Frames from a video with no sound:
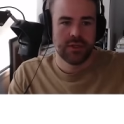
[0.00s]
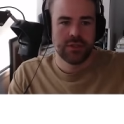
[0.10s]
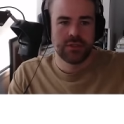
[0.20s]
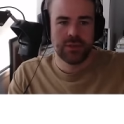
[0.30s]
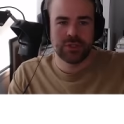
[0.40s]

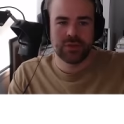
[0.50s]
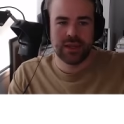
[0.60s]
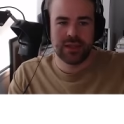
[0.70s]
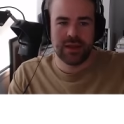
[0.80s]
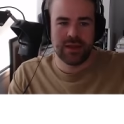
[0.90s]
Doing
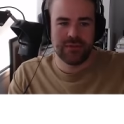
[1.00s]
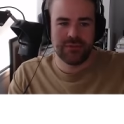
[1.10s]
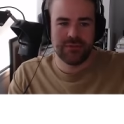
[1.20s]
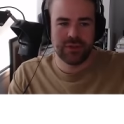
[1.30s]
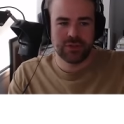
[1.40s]
trade
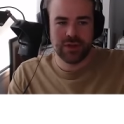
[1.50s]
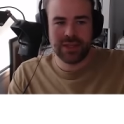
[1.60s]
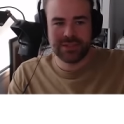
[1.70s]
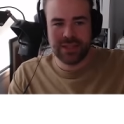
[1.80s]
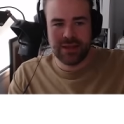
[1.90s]
live, uh,
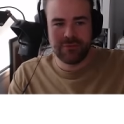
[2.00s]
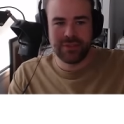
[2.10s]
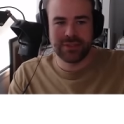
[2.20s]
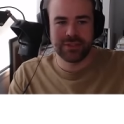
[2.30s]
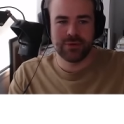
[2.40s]
trades live with
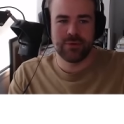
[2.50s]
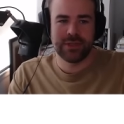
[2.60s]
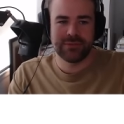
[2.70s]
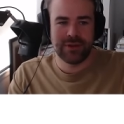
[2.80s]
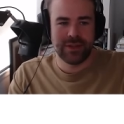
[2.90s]
this is
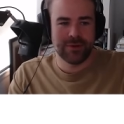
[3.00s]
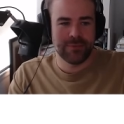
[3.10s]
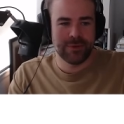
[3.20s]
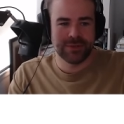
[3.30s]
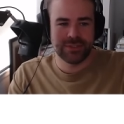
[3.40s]
always funny though
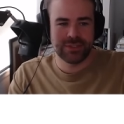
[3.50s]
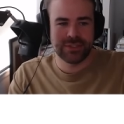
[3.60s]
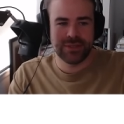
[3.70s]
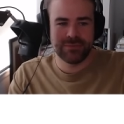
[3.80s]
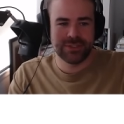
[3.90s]
because it just
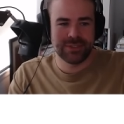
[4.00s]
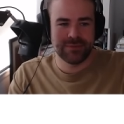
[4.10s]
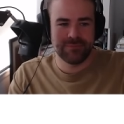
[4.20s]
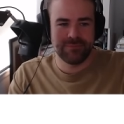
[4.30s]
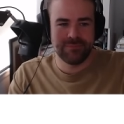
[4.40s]
seems
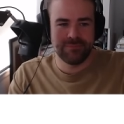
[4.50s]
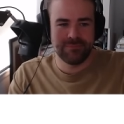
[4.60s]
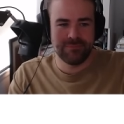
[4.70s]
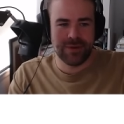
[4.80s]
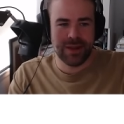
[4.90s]
to
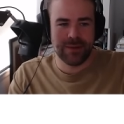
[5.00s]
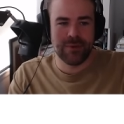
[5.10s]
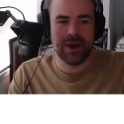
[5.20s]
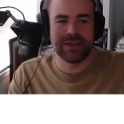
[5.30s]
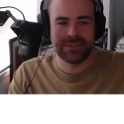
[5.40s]
muck up. Or
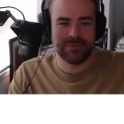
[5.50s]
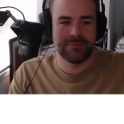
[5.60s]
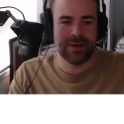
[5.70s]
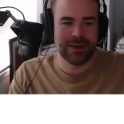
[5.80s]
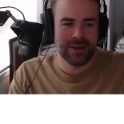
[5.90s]
I seem to
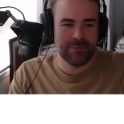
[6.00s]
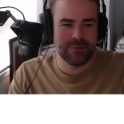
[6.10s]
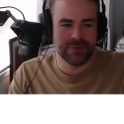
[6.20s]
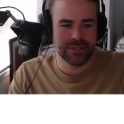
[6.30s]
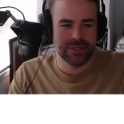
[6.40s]
muck it up
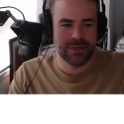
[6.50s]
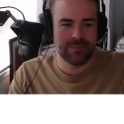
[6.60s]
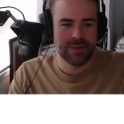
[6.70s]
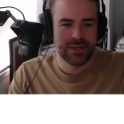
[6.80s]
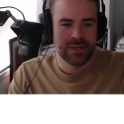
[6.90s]
every
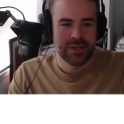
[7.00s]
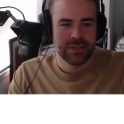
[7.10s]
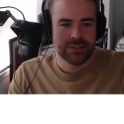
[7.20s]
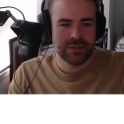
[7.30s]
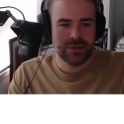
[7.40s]
time.
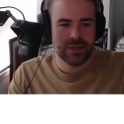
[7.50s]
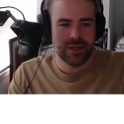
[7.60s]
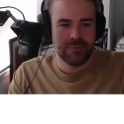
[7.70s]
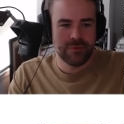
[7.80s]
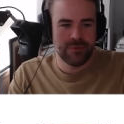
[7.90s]
So can
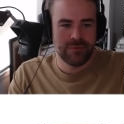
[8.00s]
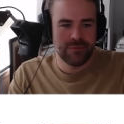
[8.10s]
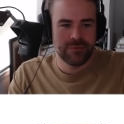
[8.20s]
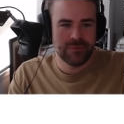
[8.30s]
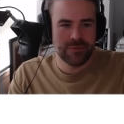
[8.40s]
I
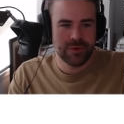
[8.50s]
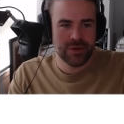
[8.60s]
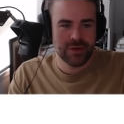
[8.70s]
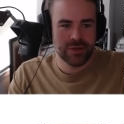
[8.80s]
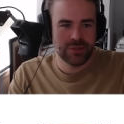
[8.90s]
move?
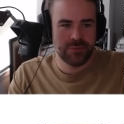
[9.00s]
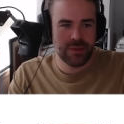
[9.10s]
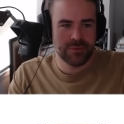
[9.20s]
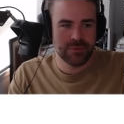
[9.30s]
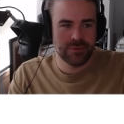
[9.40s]
I should be
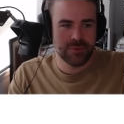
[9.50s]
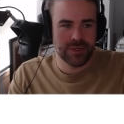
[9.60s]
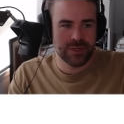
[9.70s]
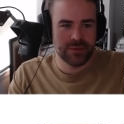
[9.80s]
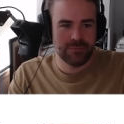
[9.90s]
able to
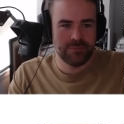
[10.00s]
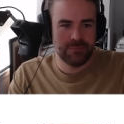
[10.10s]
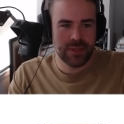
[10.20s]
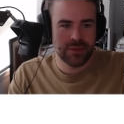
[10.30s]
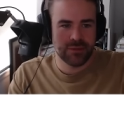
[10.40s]
uh,
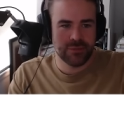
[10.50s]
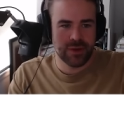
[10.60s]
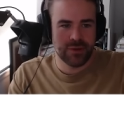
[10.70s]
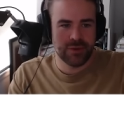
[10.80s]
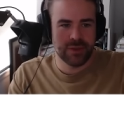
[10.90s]
pick this right.
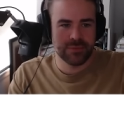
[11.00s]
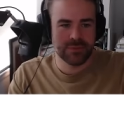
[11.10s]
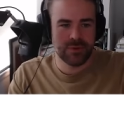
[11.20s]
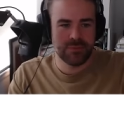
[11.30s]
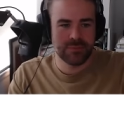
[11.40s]
Oh, yep.
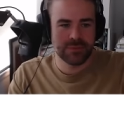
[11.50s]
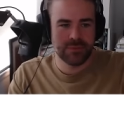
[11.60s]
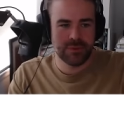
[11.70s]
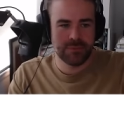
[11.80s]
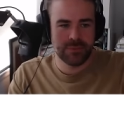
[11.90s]
Swap,
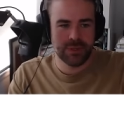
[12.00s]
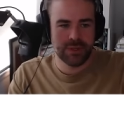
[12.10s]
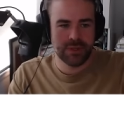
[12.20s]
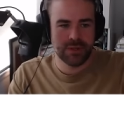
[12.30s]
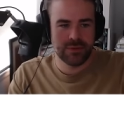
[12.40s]
swap
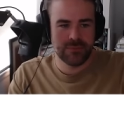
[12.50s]
uh,